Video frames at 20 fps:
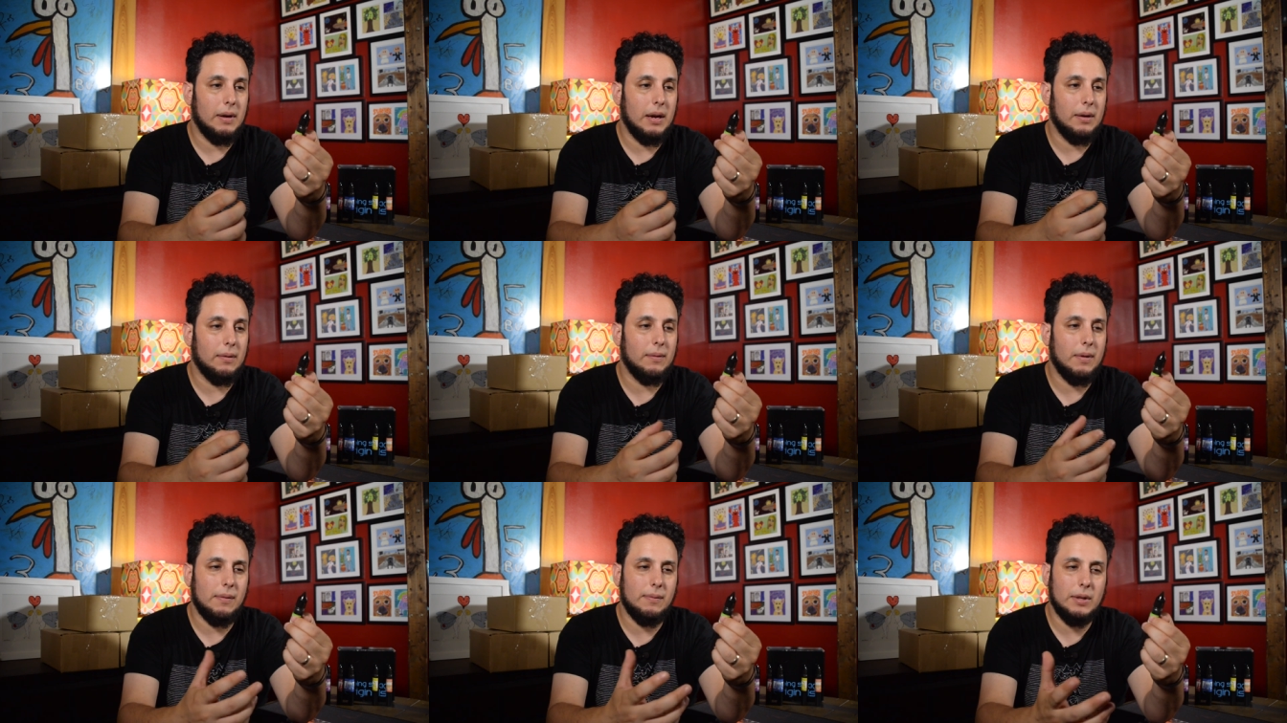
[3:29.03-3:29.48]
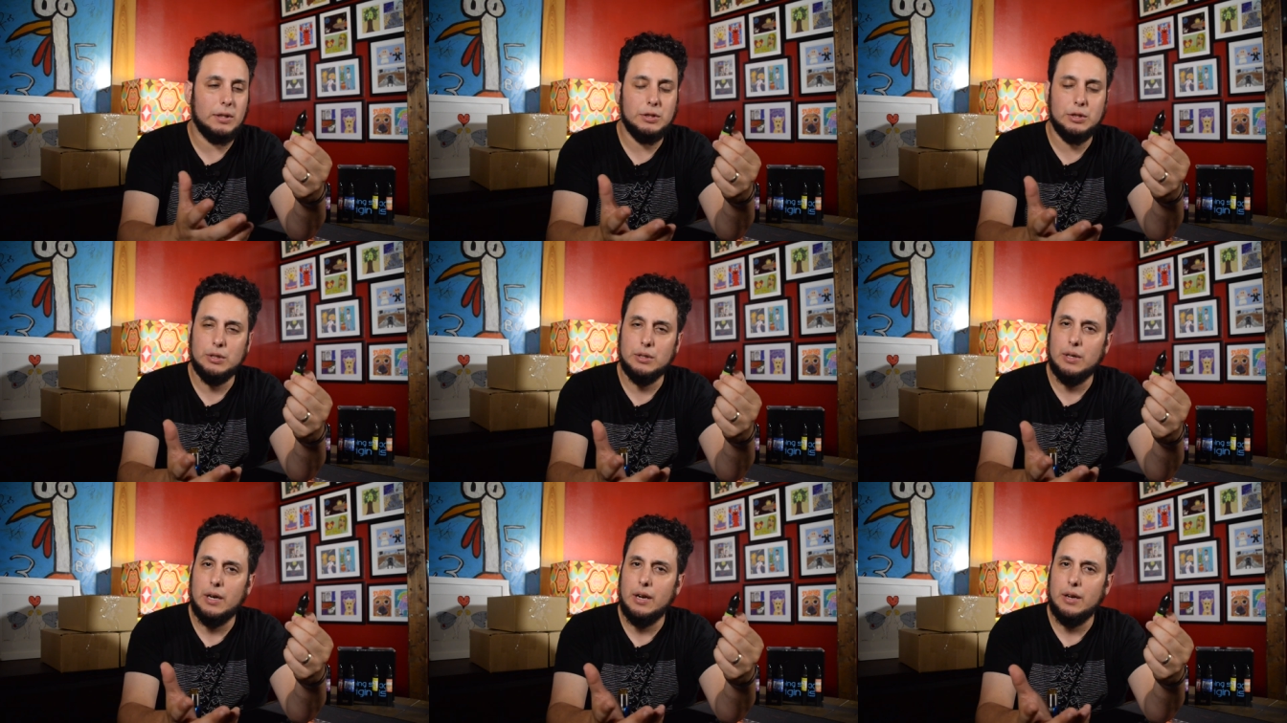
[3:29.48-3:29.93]
I don't, I'm not
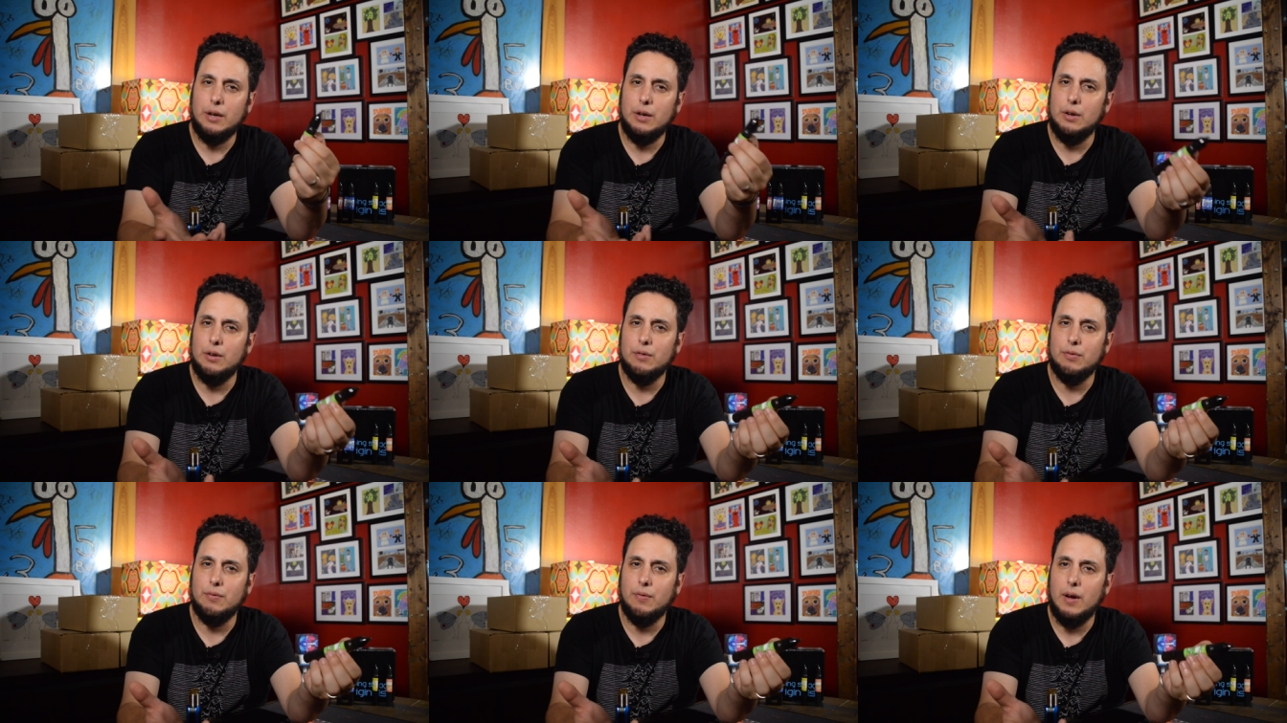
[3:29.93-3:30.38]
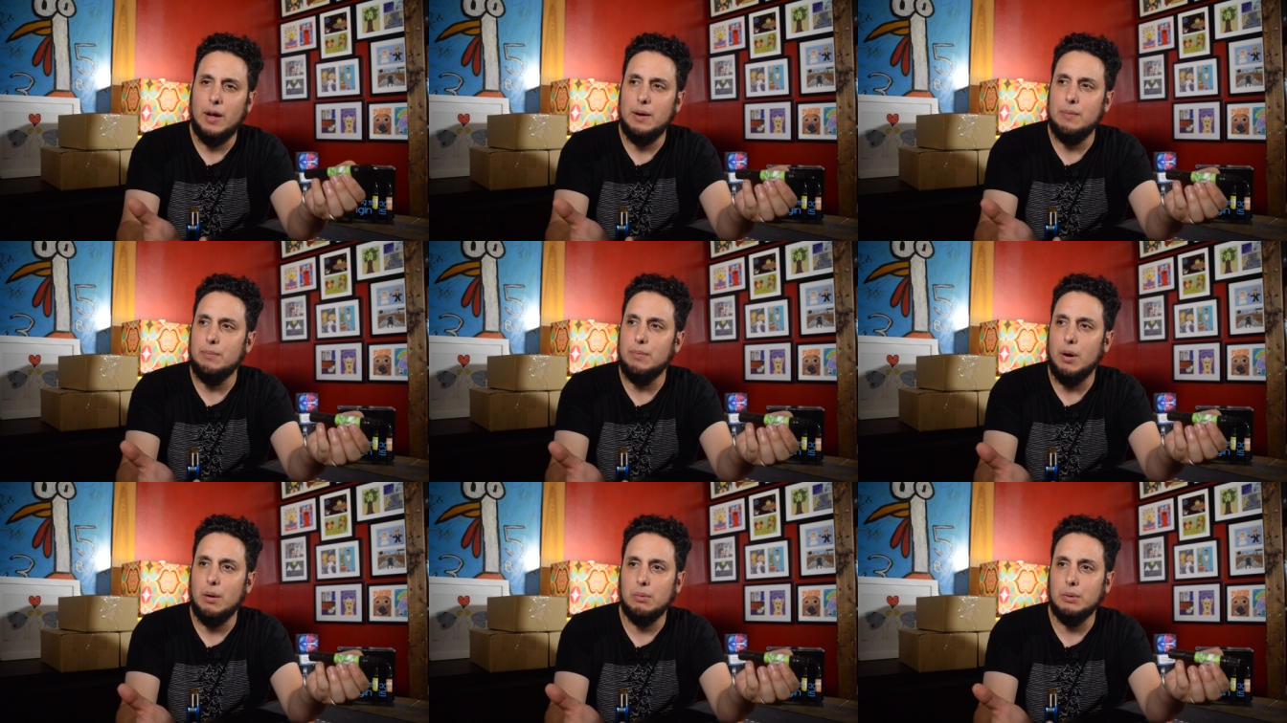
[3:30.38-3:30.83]
sure how you
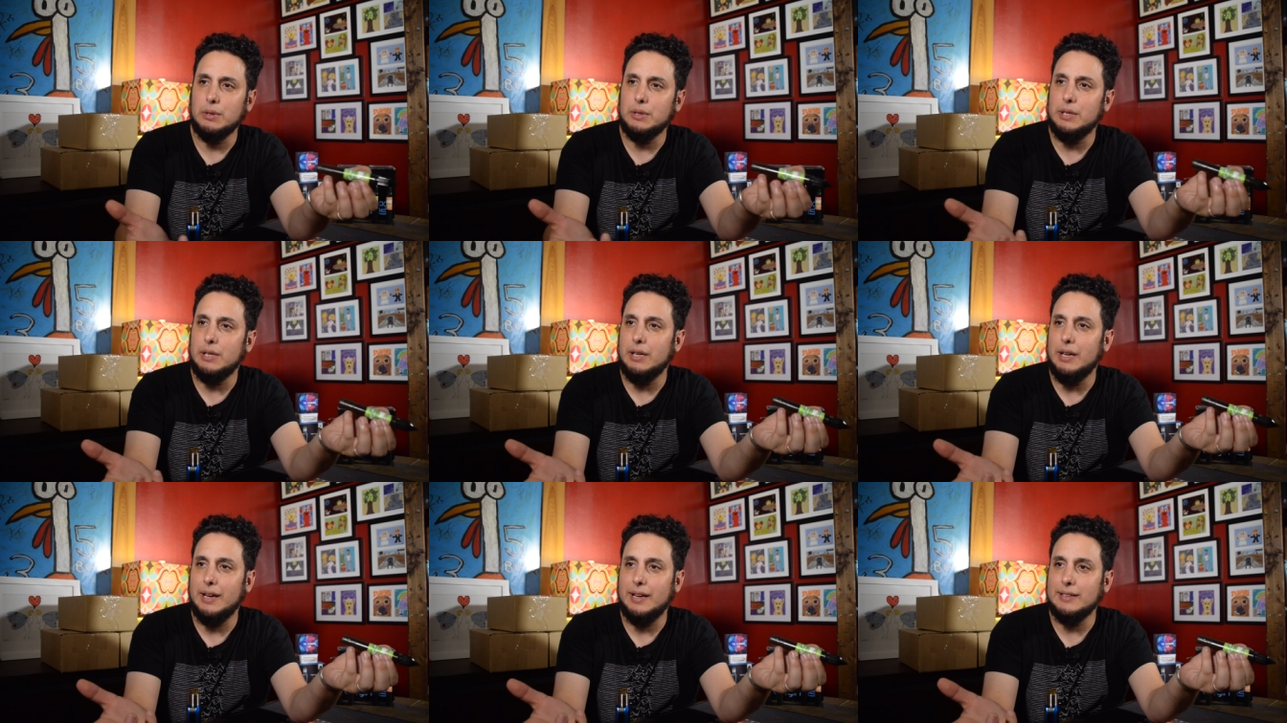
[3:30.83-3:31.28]
define bubble tea.